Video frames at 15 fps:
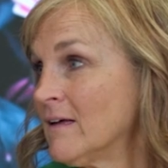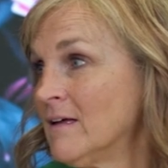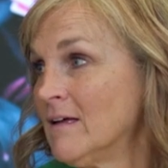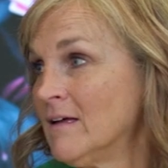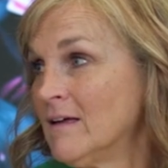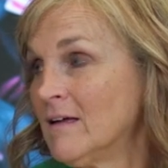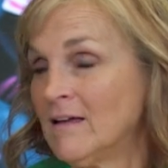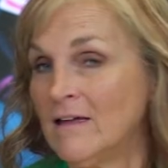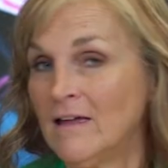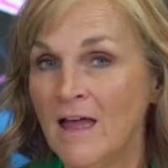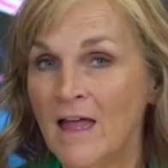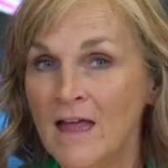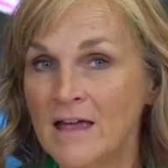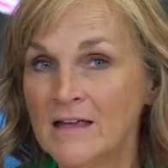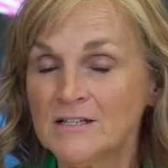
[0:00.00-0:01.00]
Yeah.
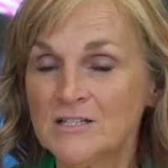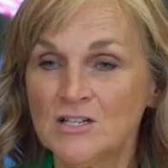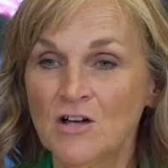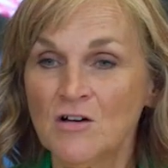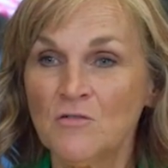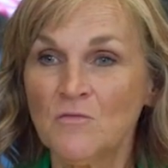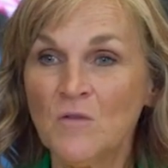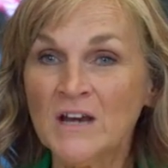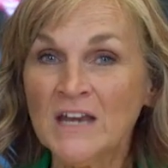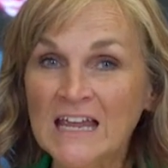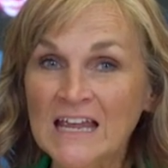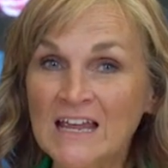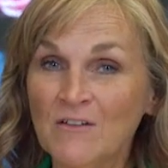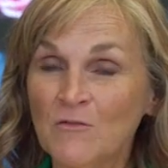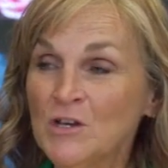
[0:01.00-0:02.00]
And so when
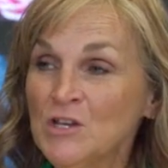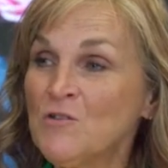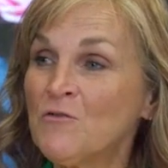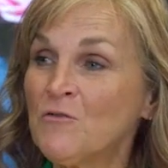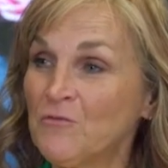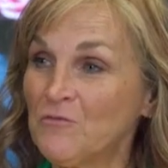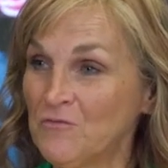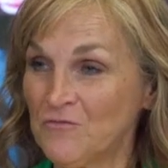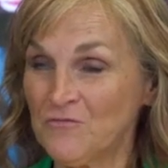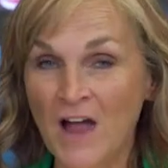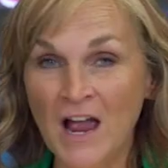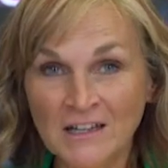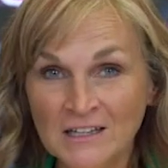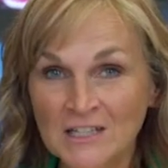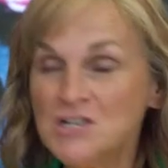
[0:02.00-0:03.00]
you
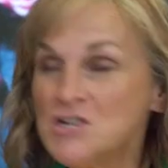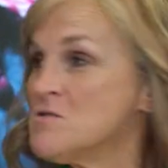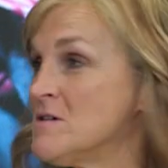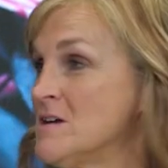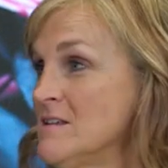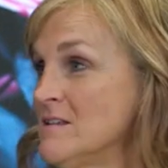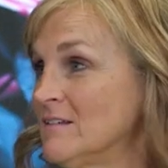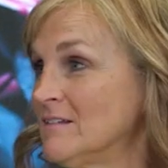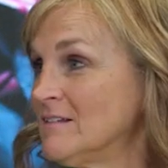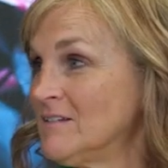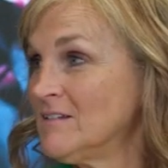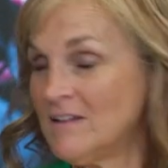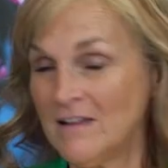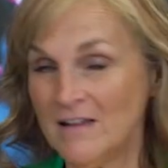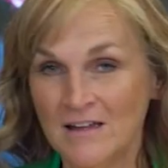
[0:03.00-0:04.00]
finally knew it,
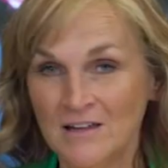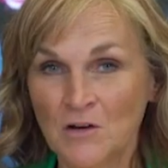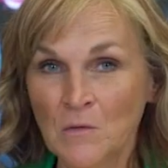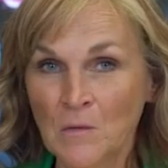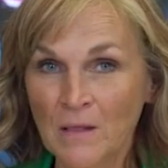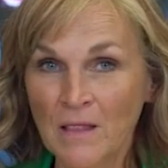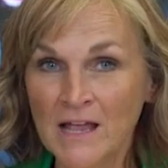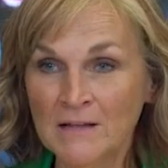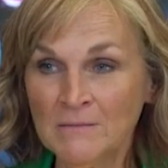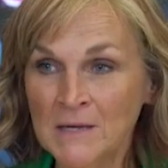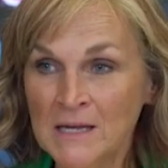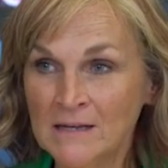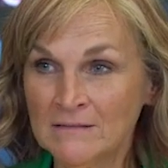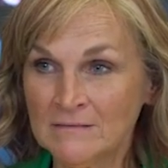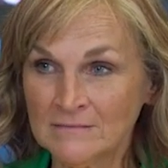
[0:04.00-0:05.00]
you were like
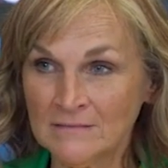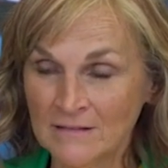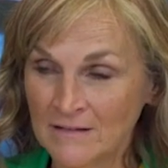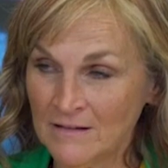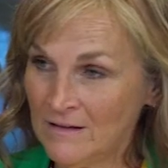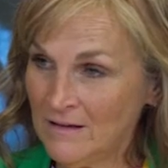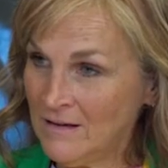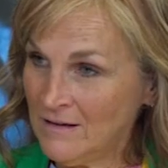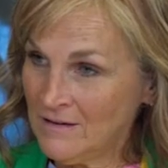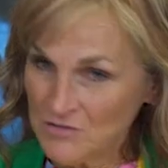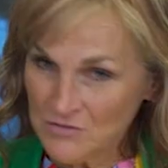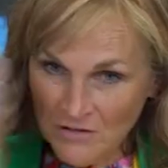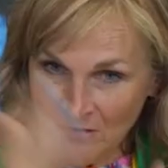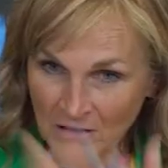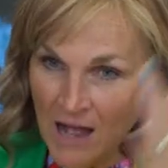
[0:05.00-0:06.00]
me,
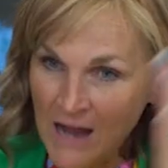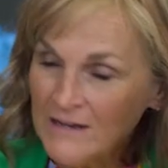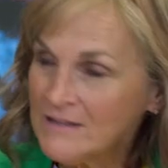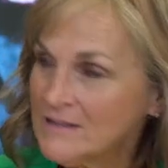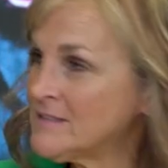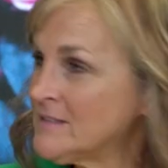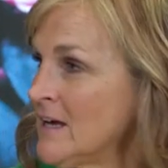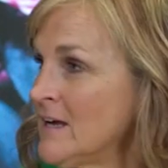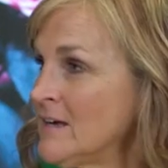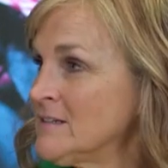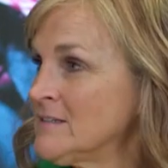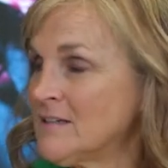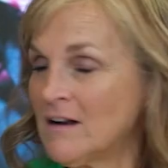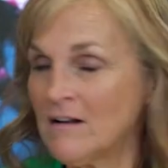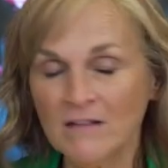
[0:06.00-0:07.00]
drew a line in the sand
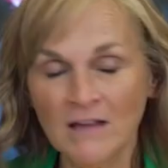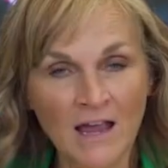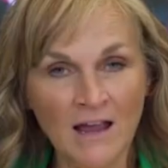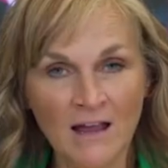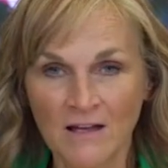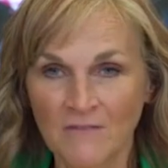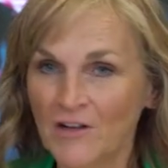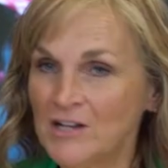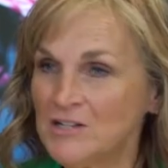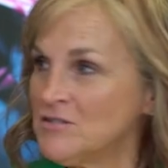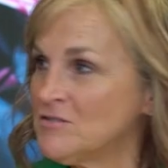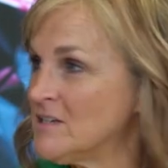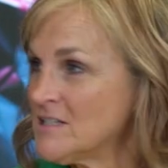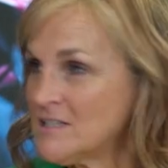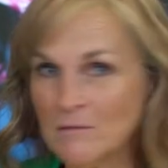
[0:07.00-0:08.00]
and said, okay, if I
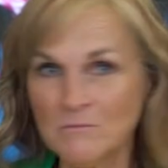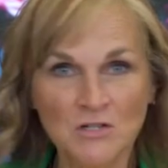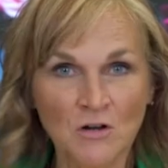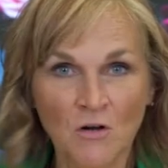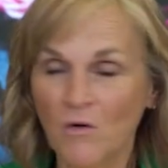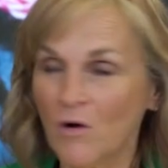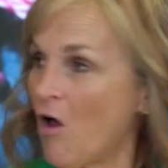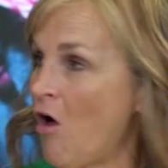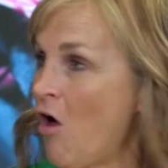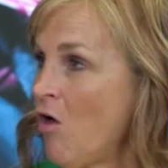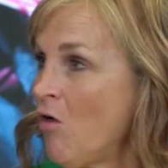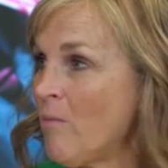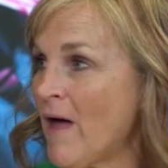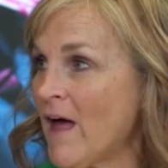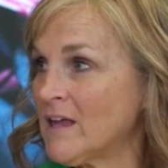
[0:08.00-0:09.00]
do this, I'm doing
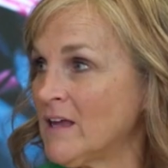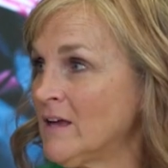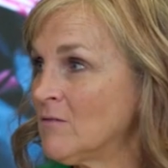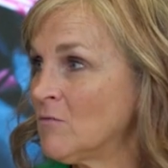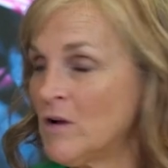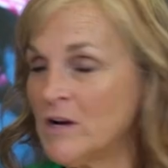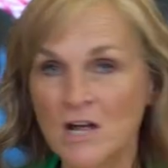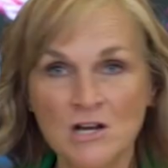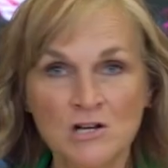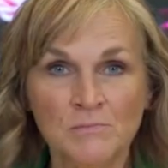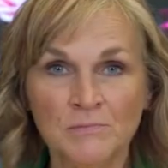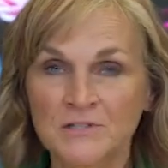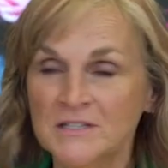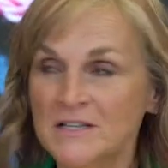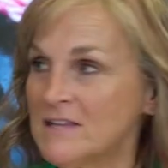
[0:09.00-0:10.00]
all back in
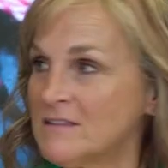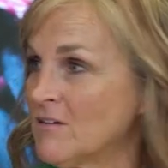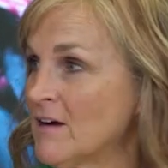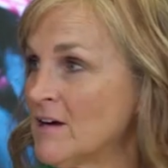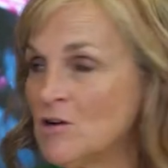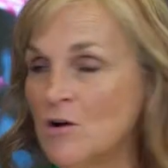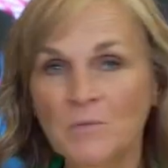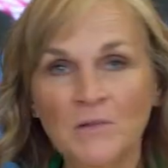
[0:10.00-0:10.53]
100%. There ain't no